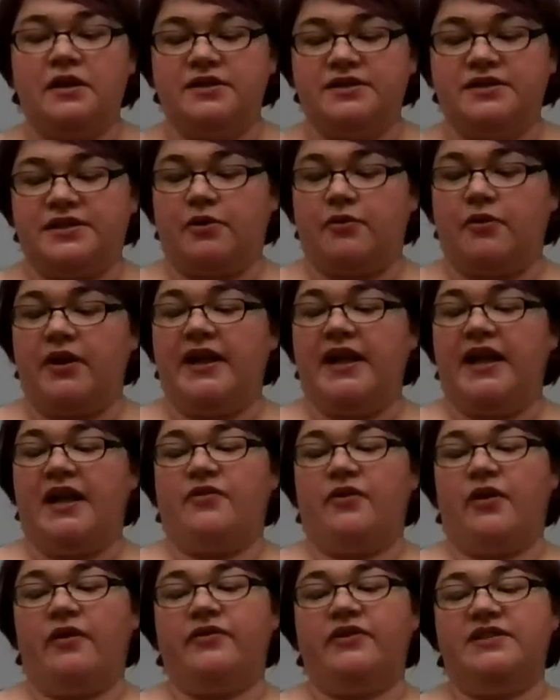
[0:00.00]
So
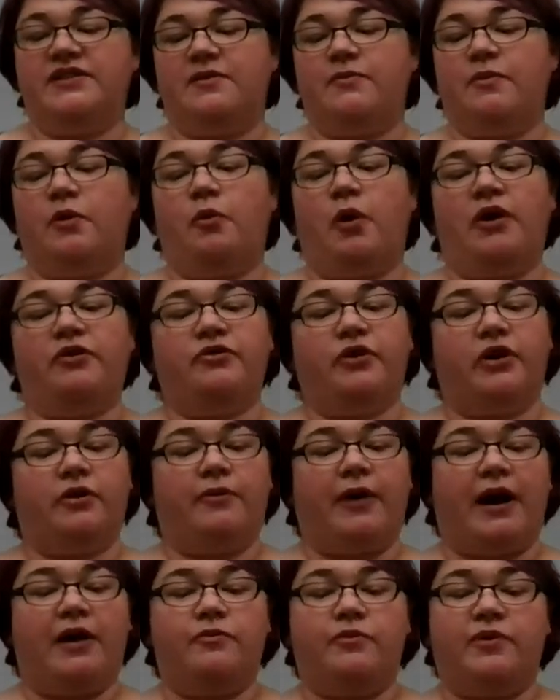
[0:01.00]
if you ever see me wandering
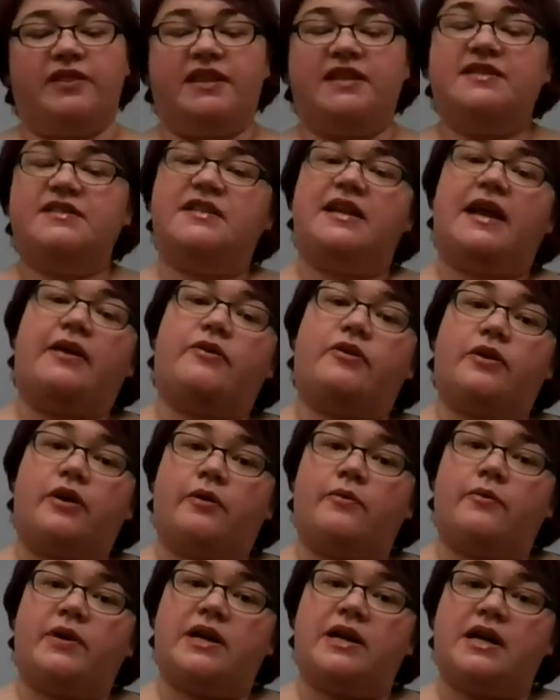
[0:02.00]
around with this, now you
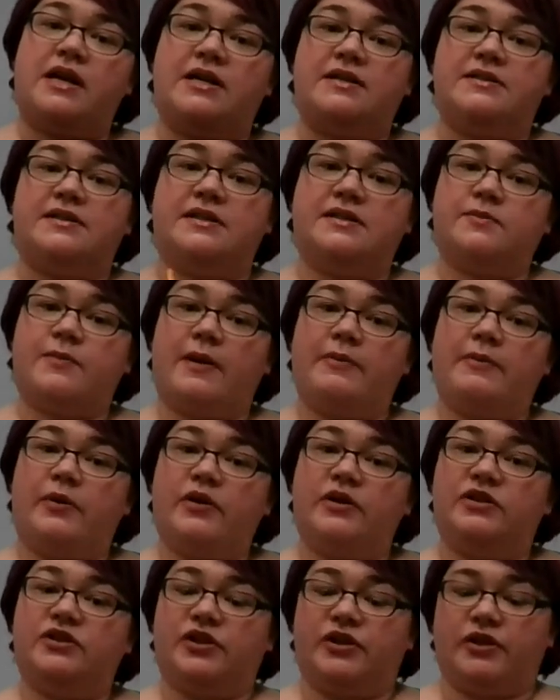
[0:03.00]
know what it is. It's my
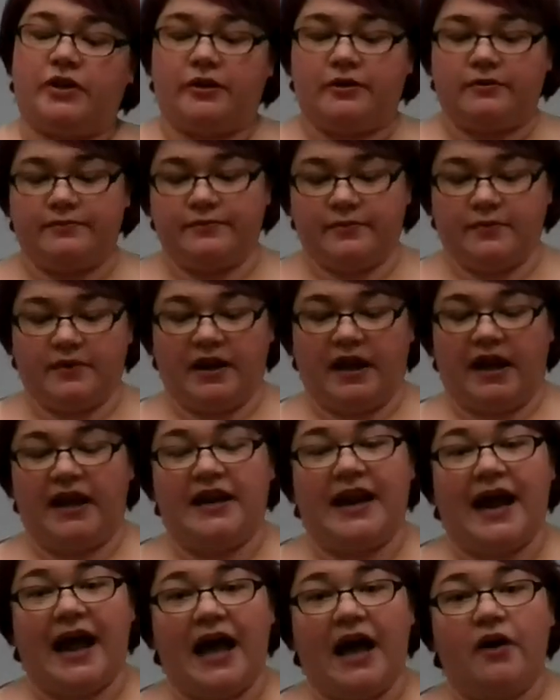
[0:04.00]
bullet journal.
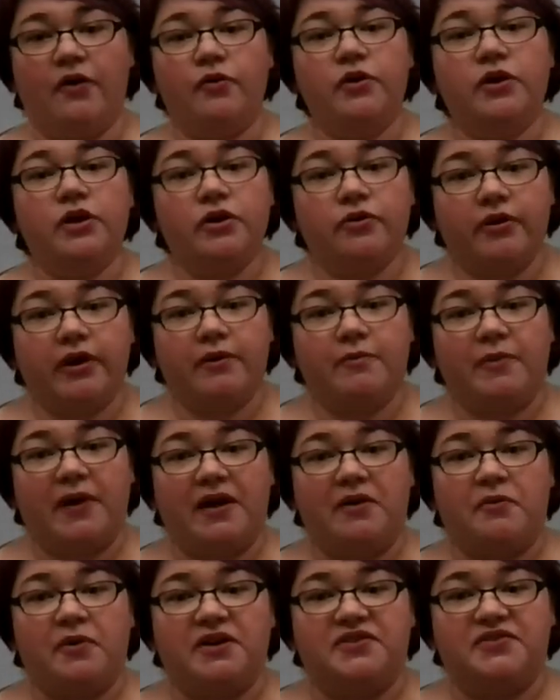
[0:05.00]
And now you can
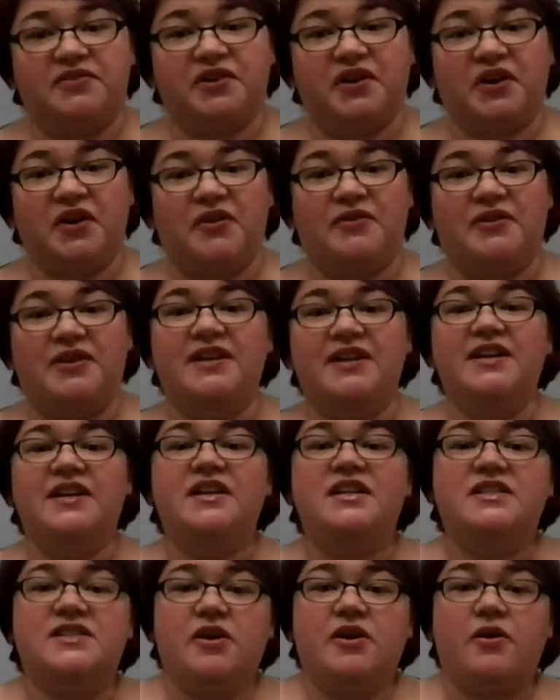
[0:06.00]
make one of your own.
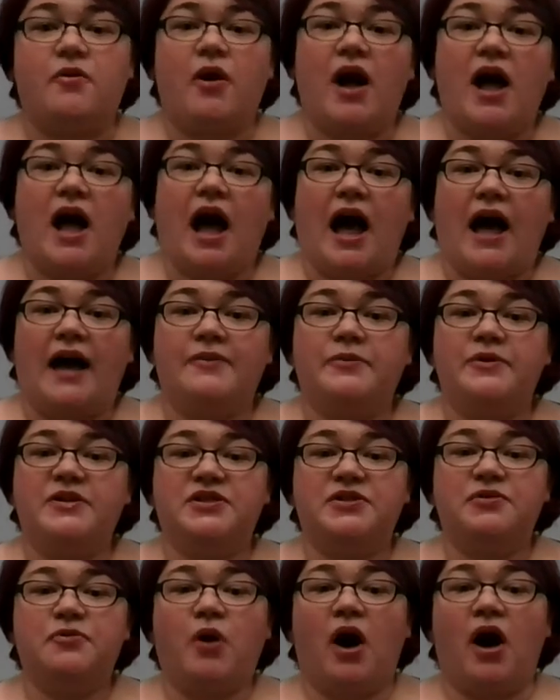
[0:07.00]
So I
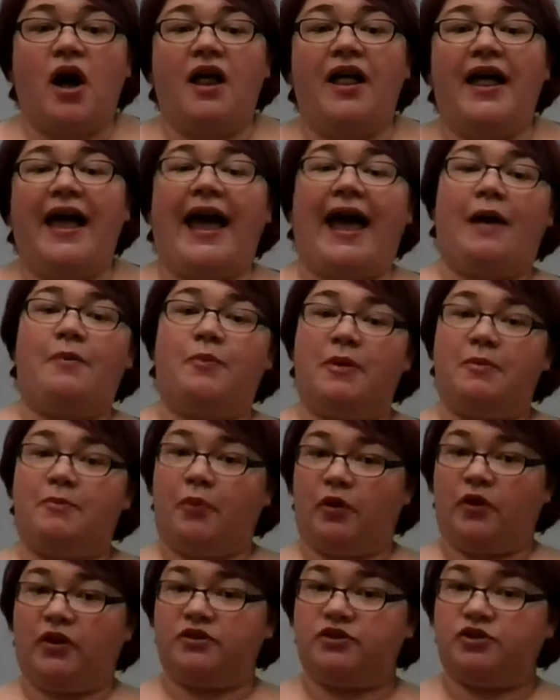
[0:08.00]
wish you all happy
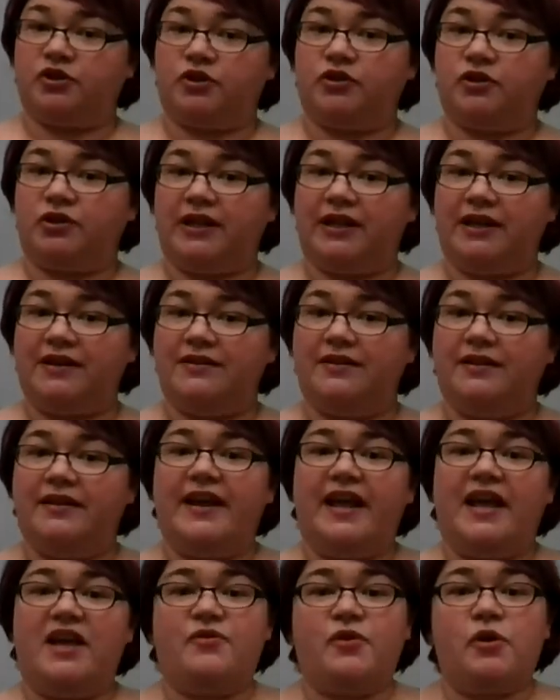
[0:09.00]
bullet journaling.
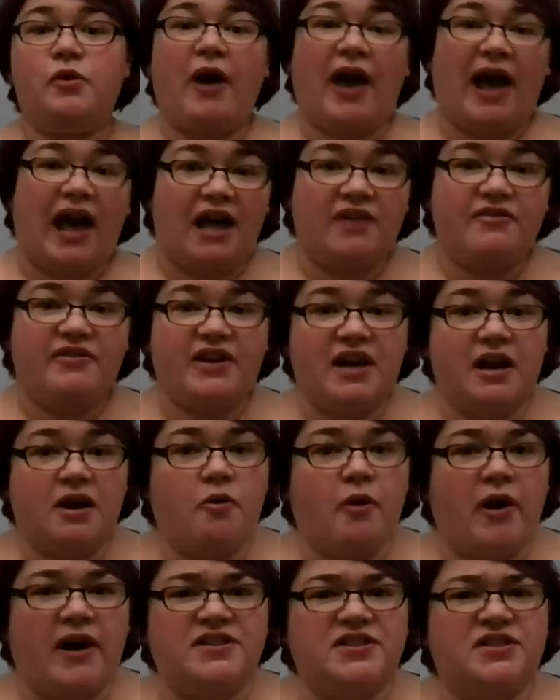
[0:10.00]
If you have any
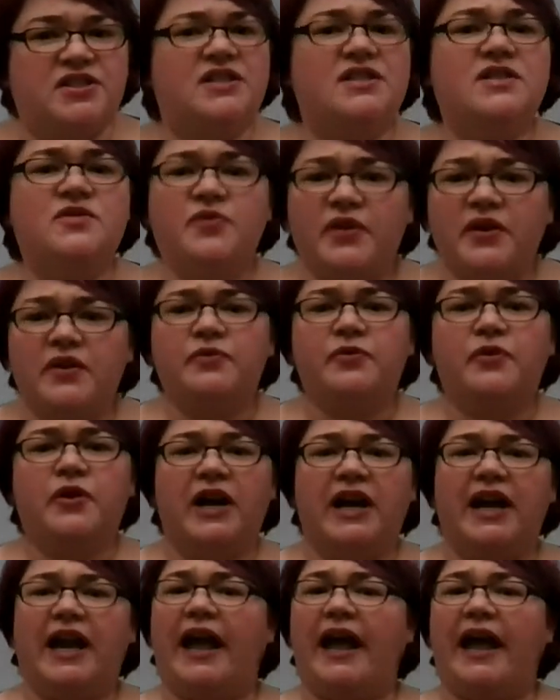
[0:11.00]
questions, feel
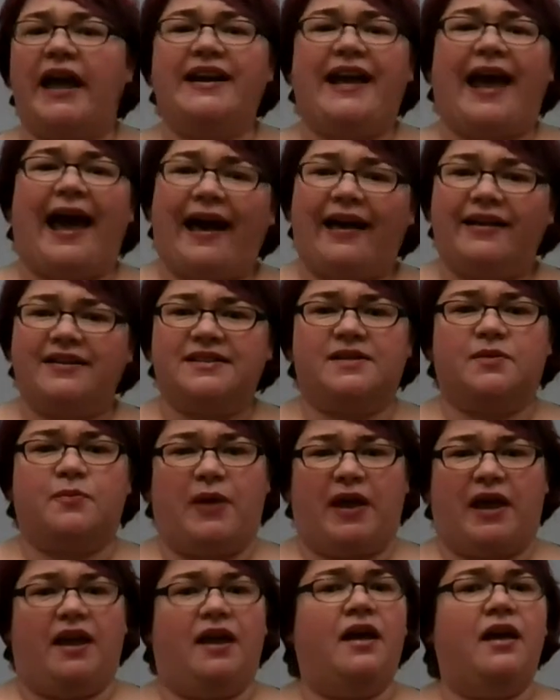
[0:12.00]
free and ask
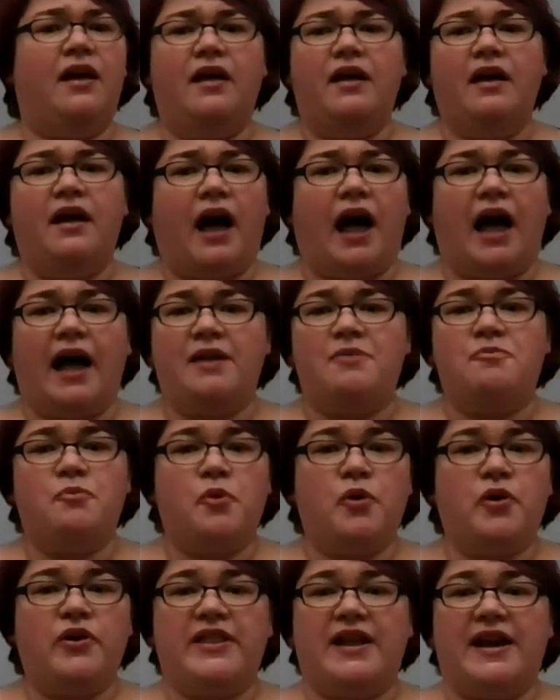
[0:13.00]
me. I am
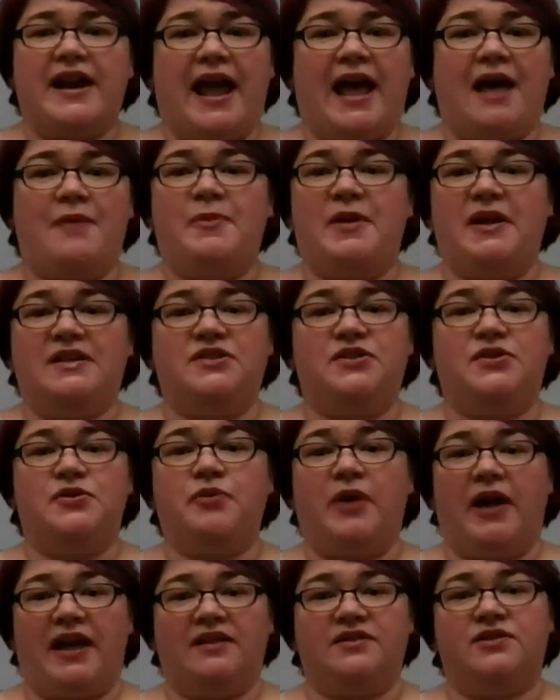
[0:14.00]
more than happy
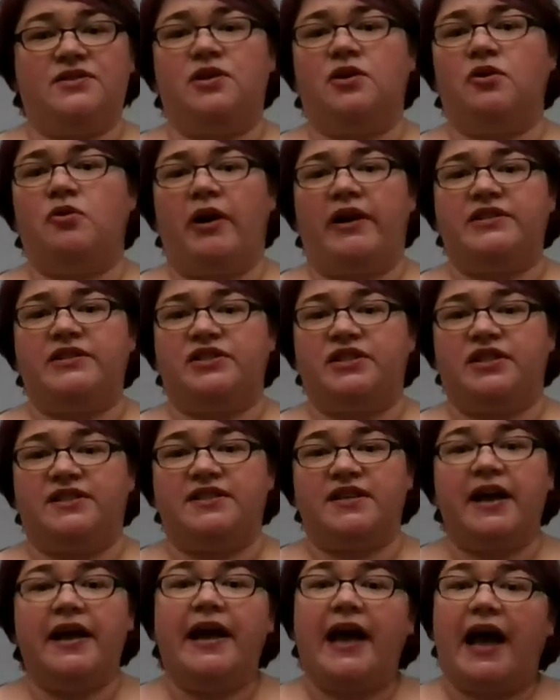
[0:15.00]
to answer
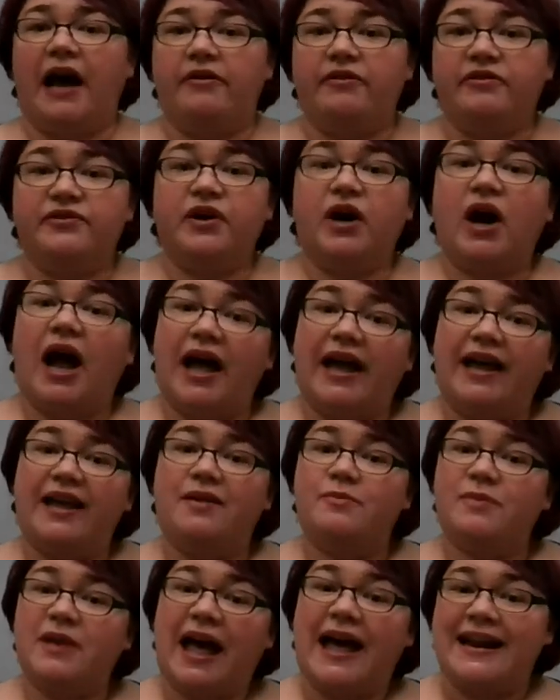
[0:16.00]
questions. However, I
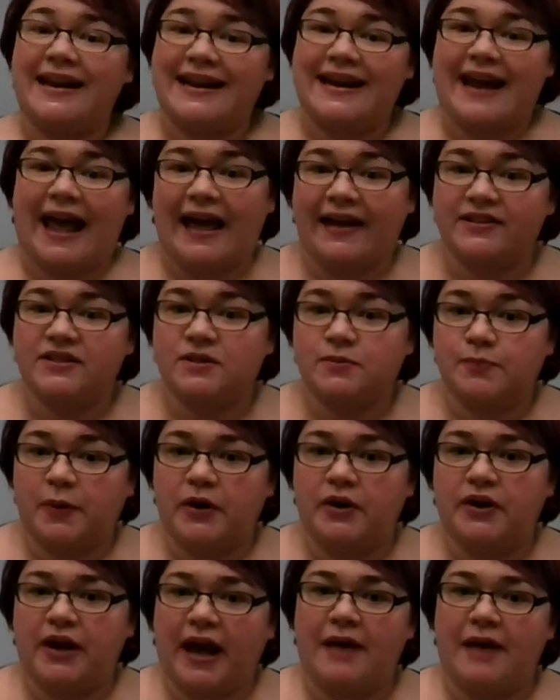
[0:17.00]
am not an
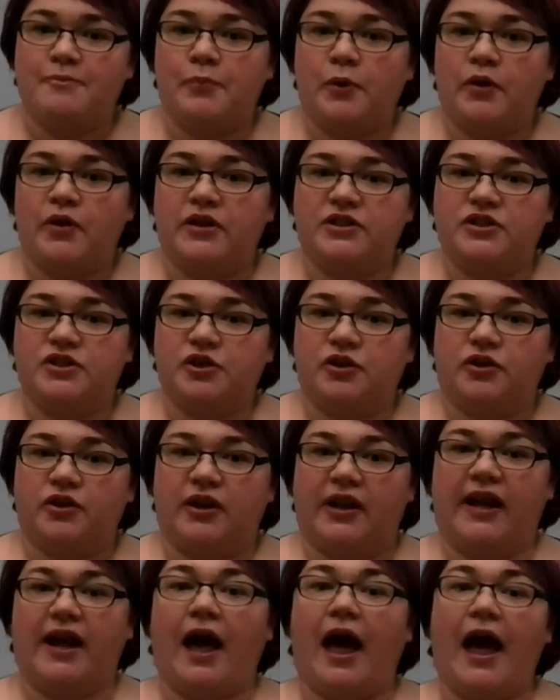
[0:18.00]
expert at bullet
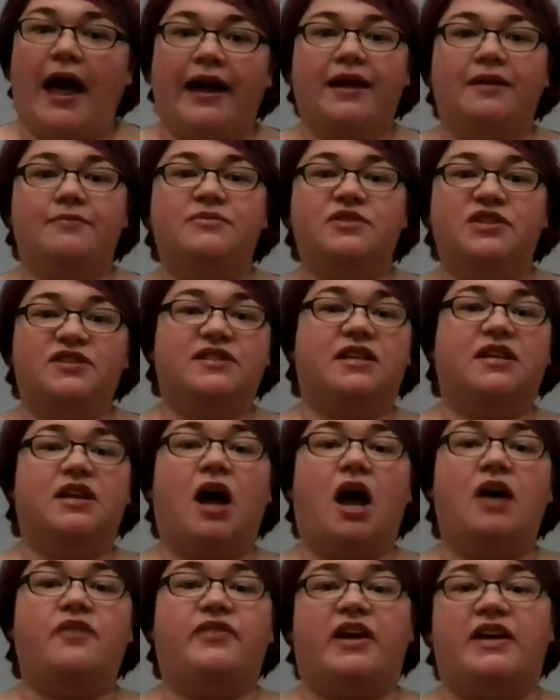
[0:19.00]
journaling. I am just a
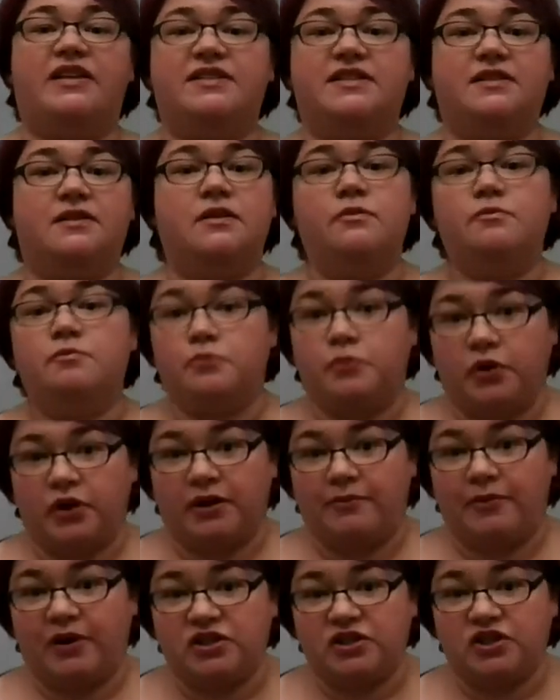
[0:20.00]
novice,
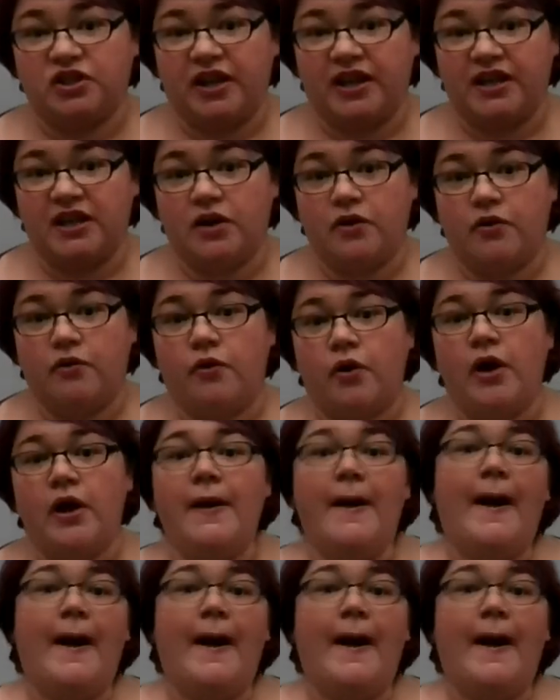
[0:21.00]
pretty much like you.